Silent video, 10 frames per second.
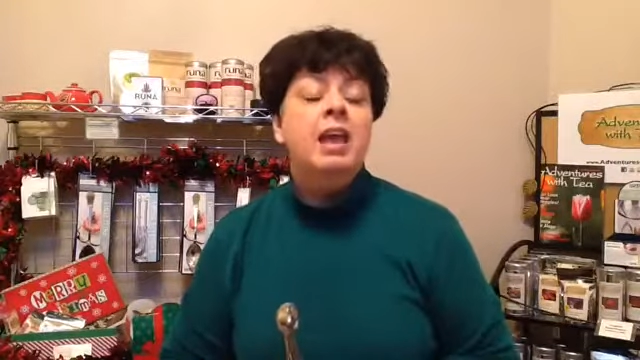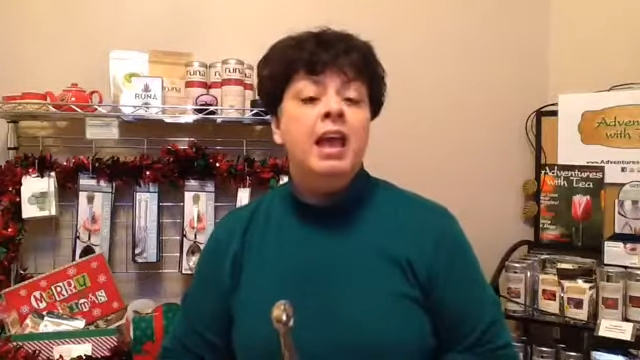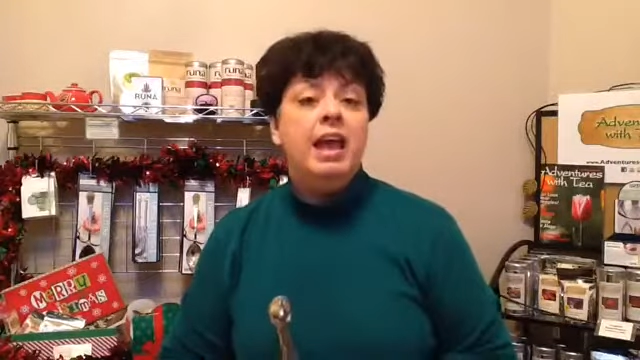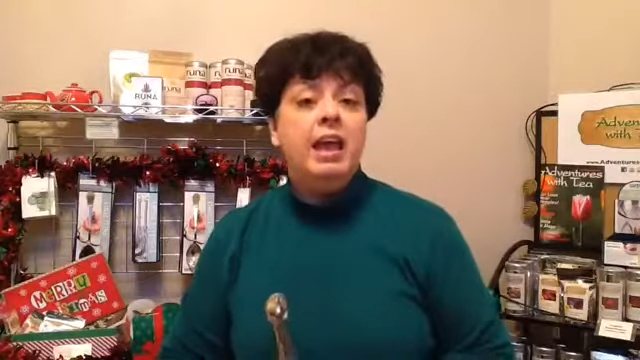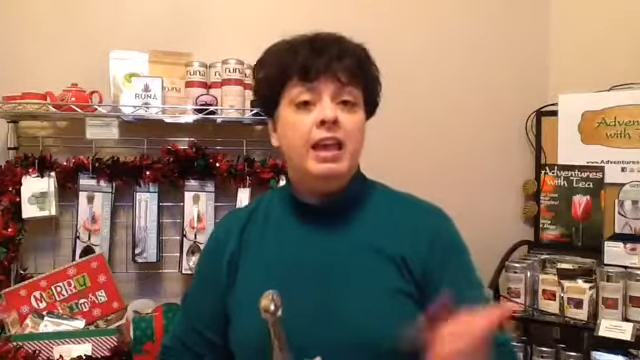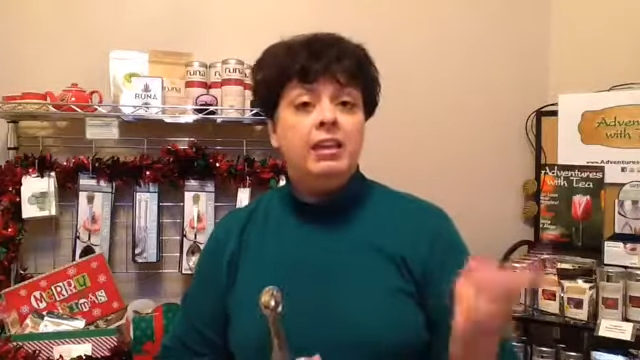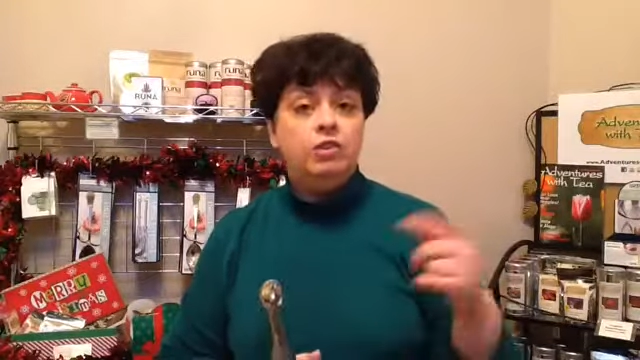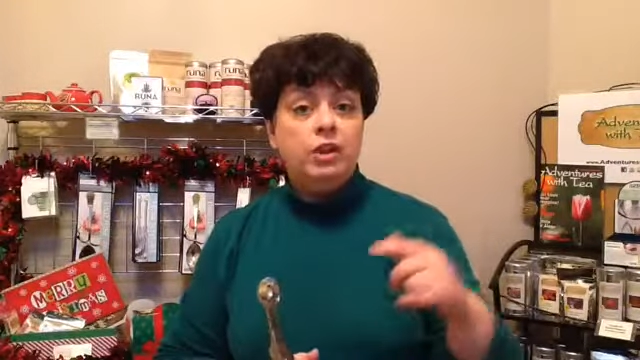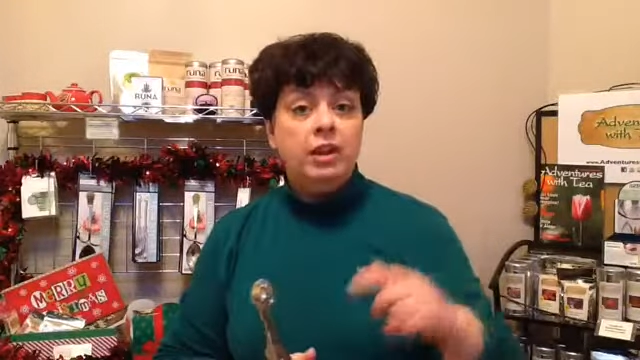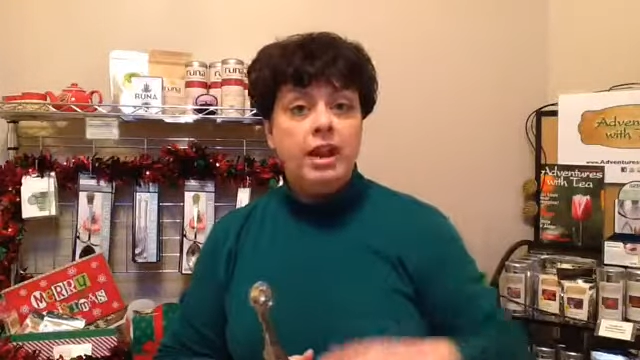and
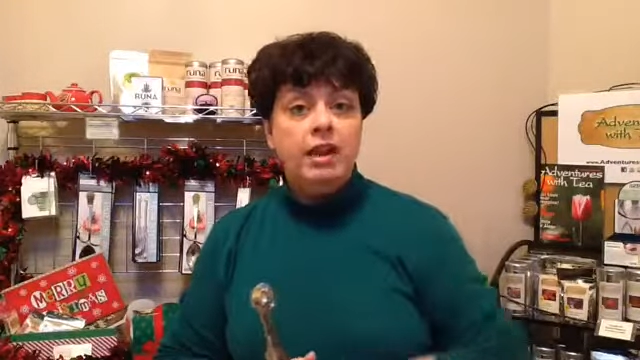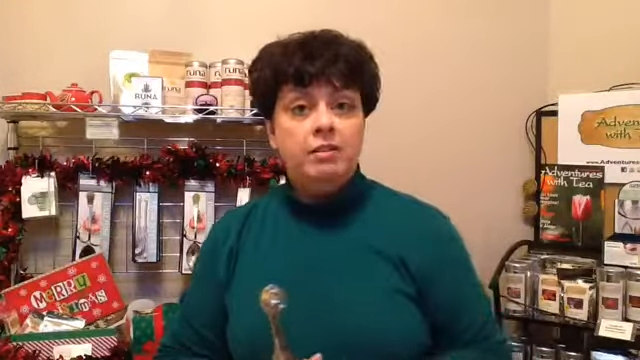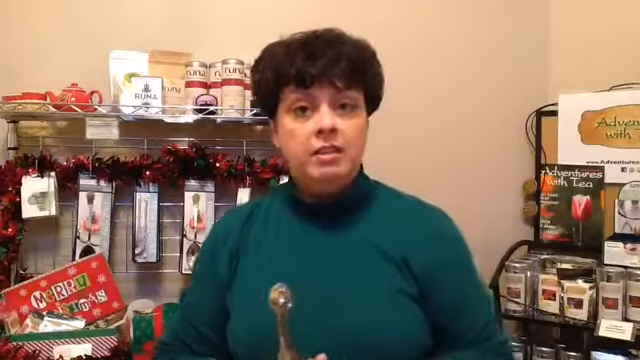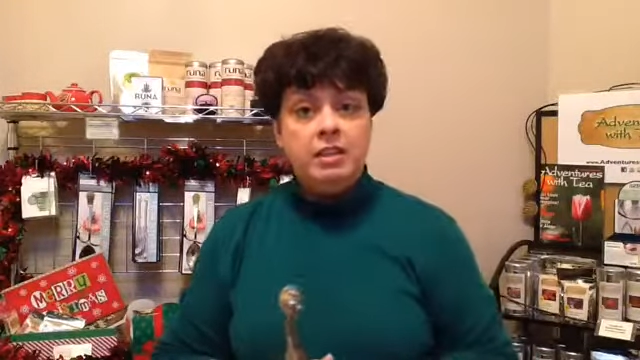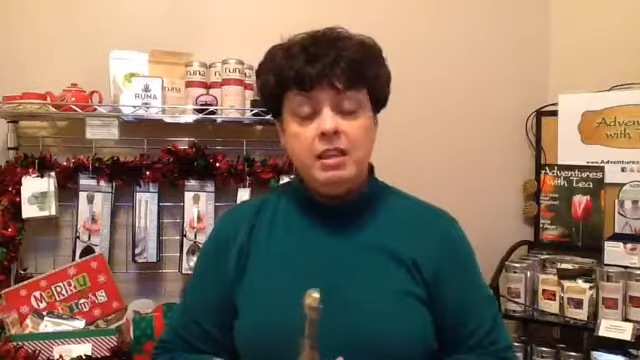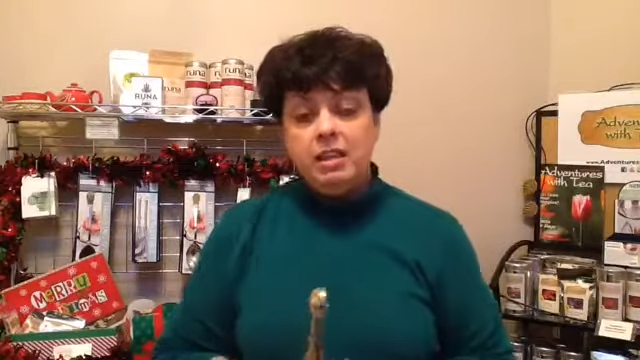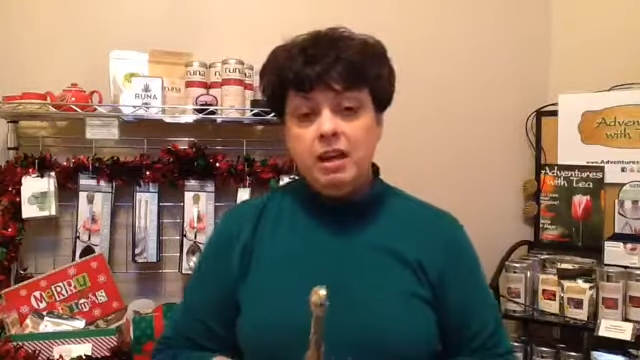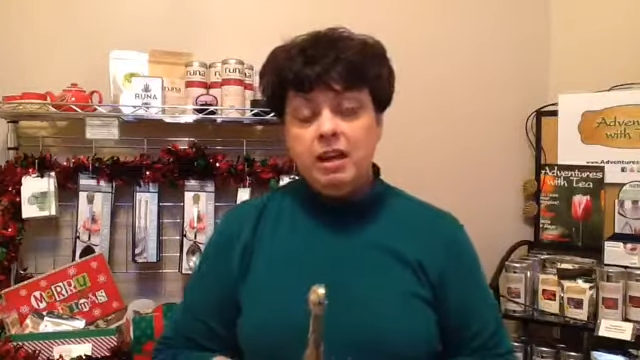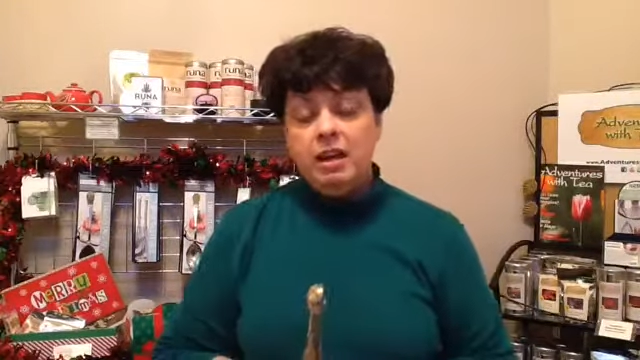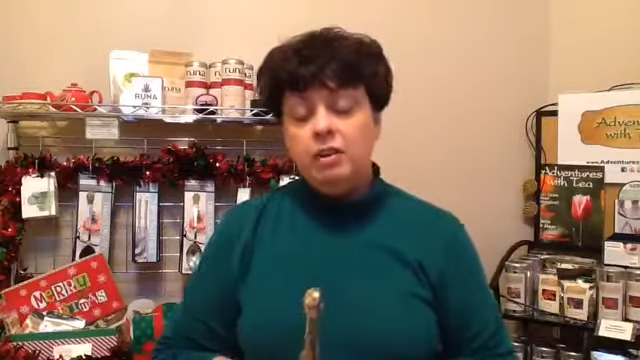check out the
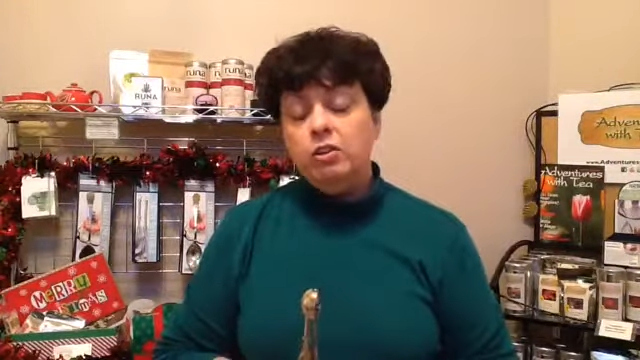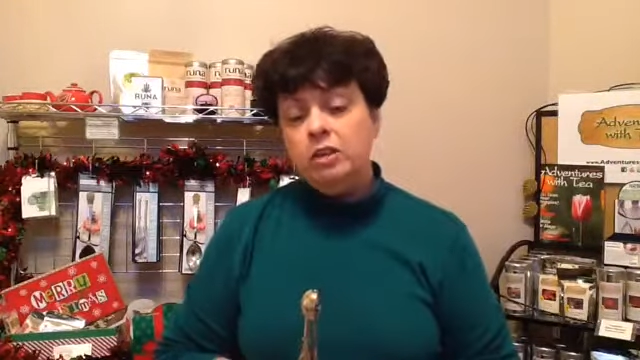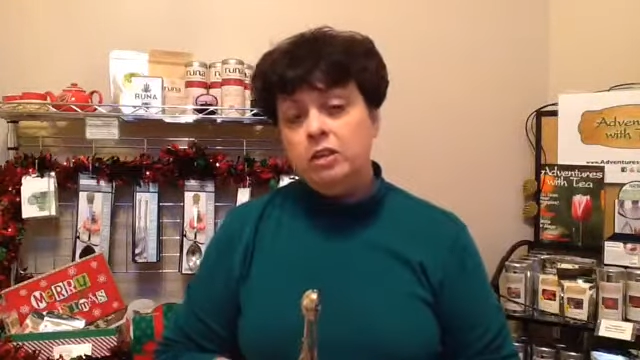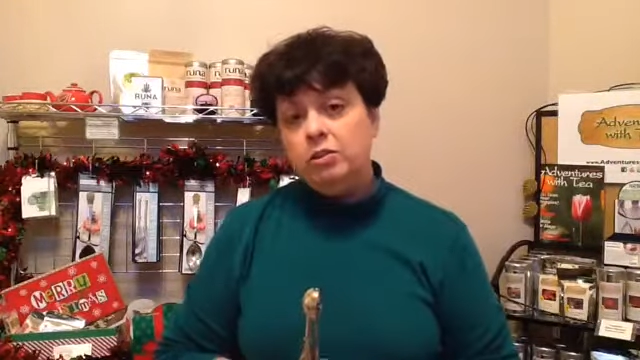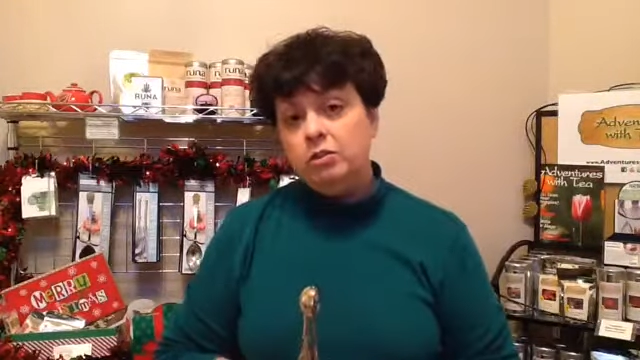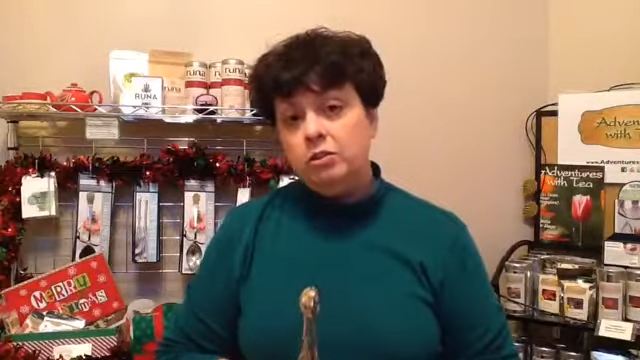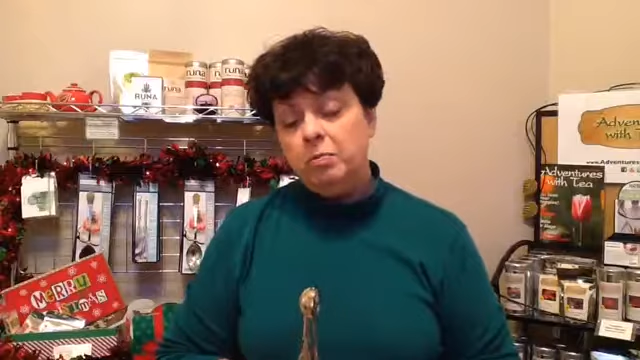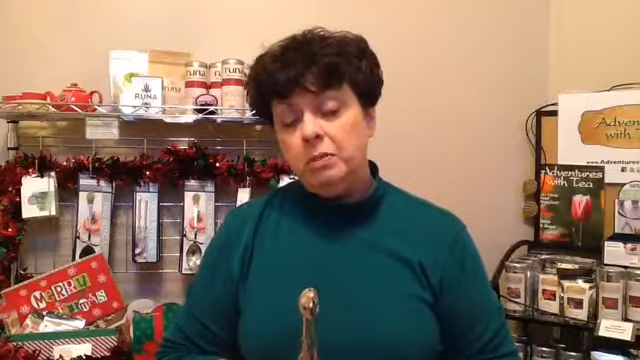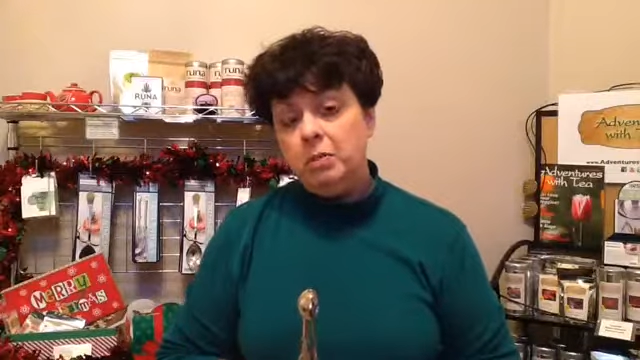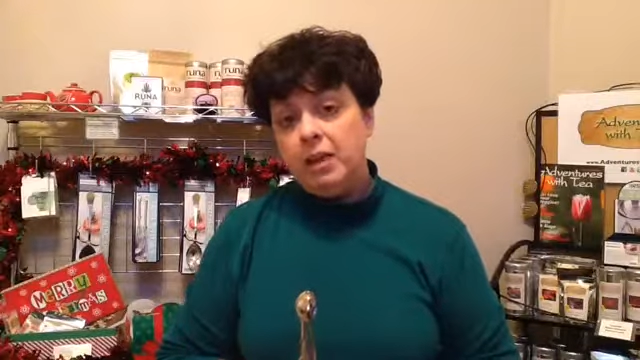cookie dough scoop
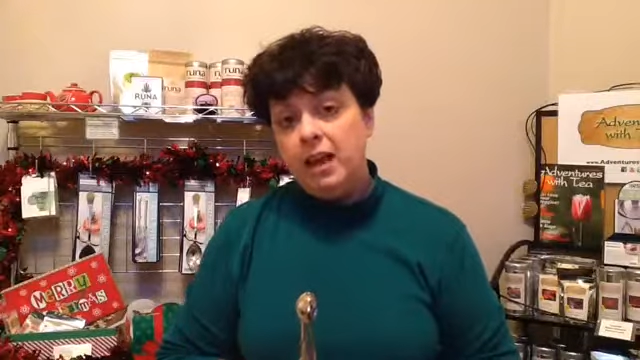that we